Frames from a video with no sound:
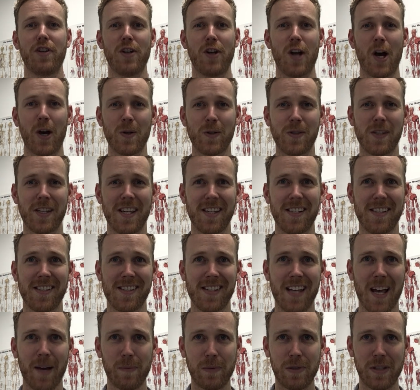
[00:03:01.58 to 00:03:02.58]

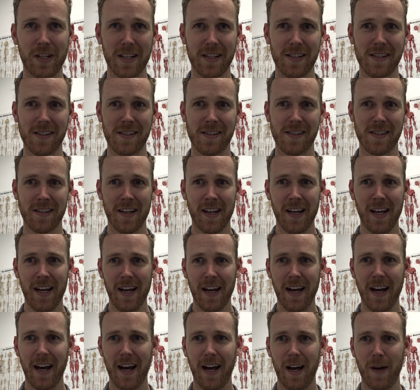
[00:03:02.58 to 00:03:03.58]
nociceptors.
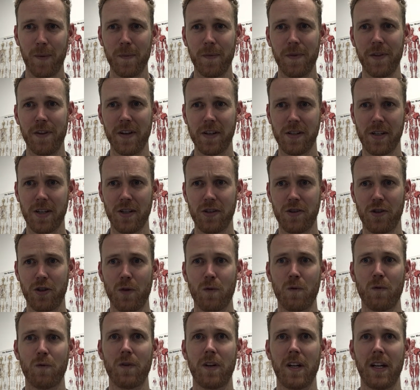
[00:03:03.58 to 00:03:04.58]
This is
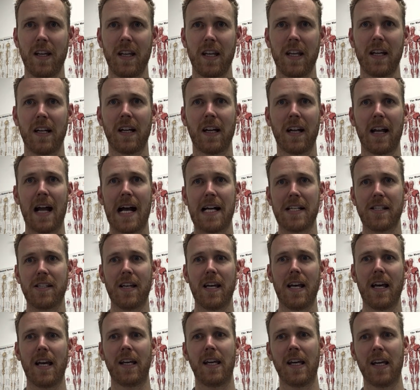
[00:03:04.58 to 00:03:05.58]
your really
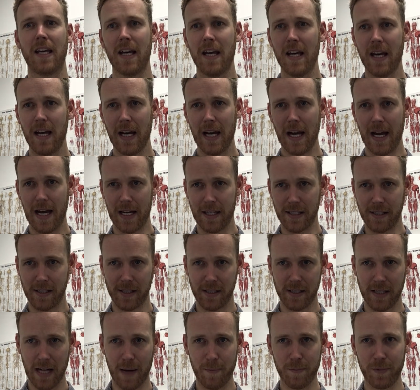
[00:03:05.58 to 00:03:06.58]
classic
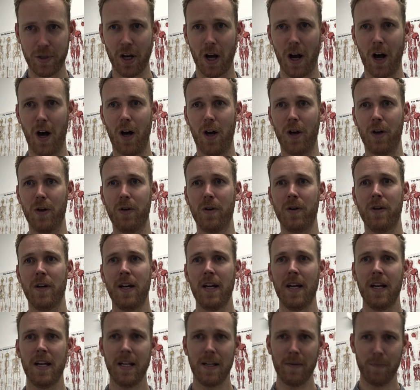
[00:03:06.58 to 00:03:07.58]
stub toe,
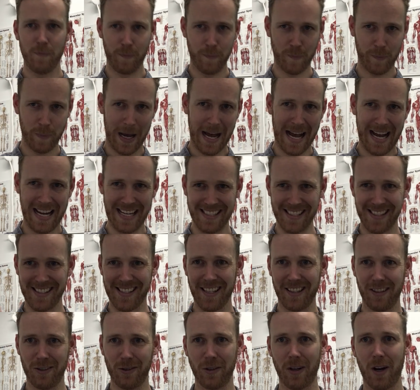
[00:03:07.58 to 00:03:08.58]
pain
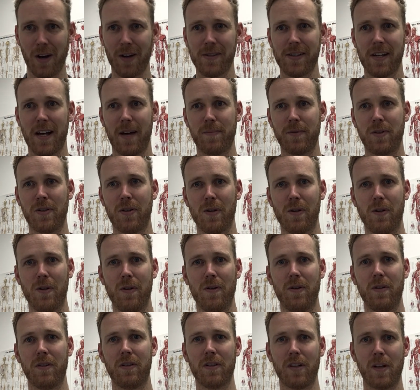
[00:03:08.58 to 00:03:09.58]
signal goes up
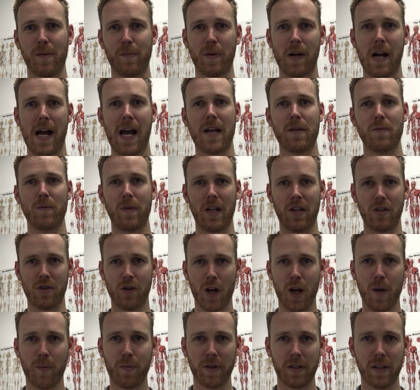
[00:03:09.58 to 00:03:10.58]
to the brain. We
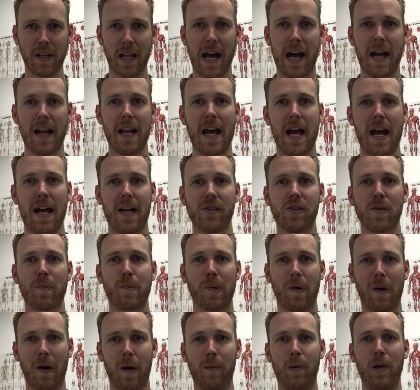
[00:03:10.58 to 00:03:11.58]
interpret that as a
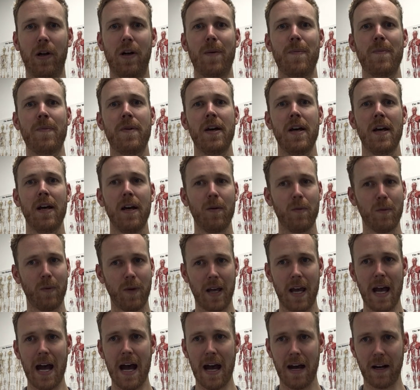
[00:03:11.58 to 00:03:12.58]
problem, and
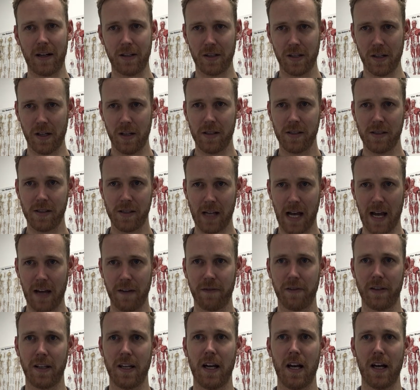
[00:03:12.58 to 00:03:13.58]
we act
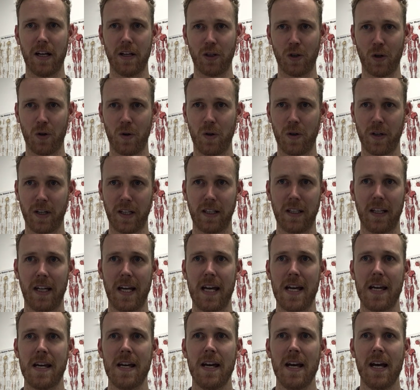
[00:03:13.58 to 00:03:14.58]
safely and
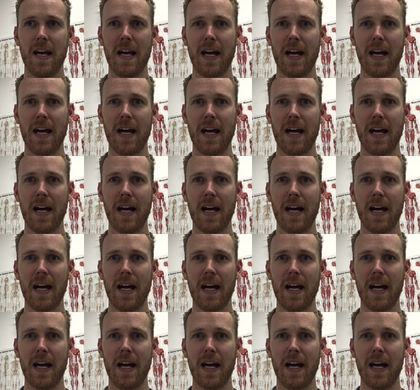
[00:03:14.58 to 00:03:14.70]
accordingly